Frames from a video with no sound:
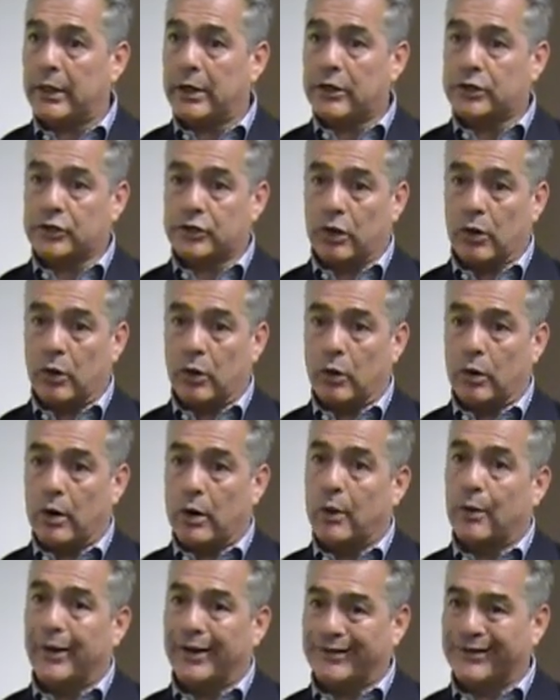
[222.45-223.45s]
So
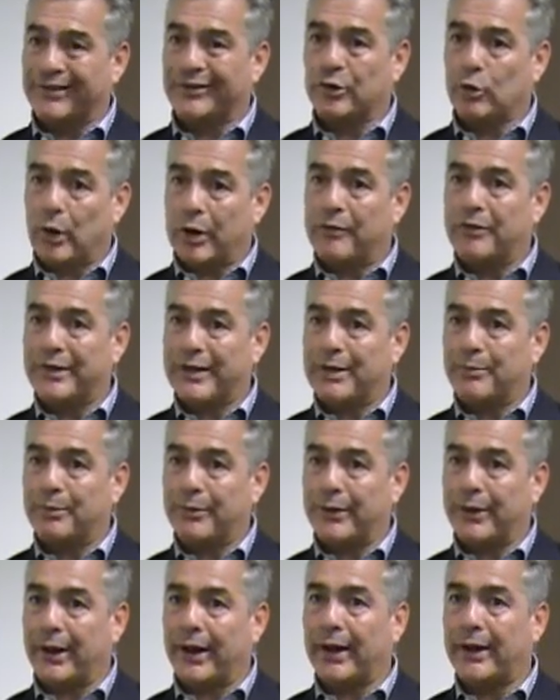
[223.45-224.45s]
when I said do away with the
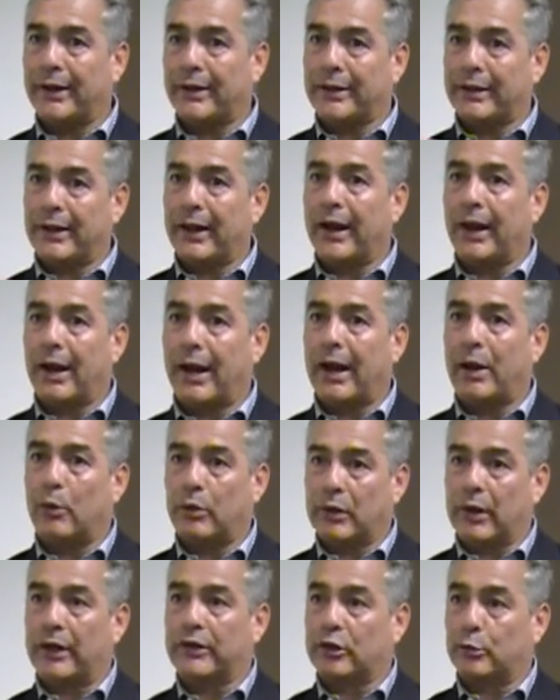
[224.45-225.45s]
EPA, yeah, I
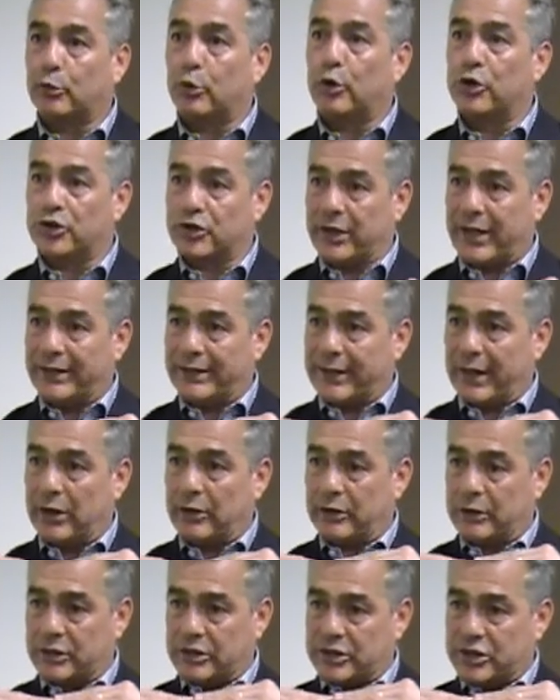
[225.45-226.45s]
would like to push that down
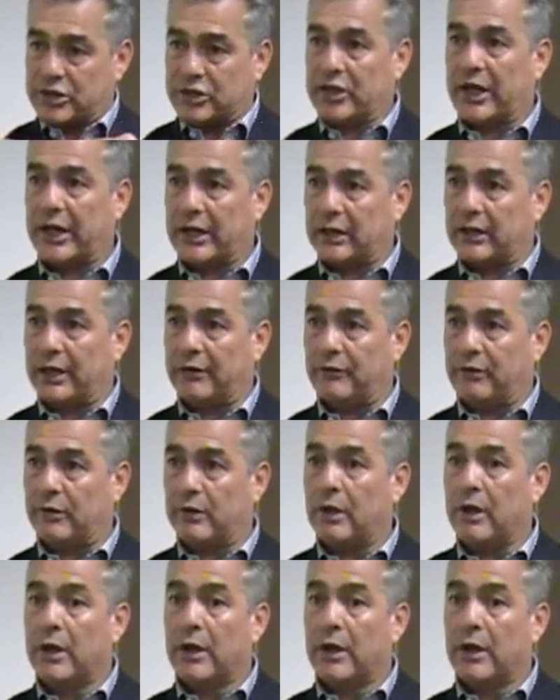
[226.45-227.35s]
to the state level,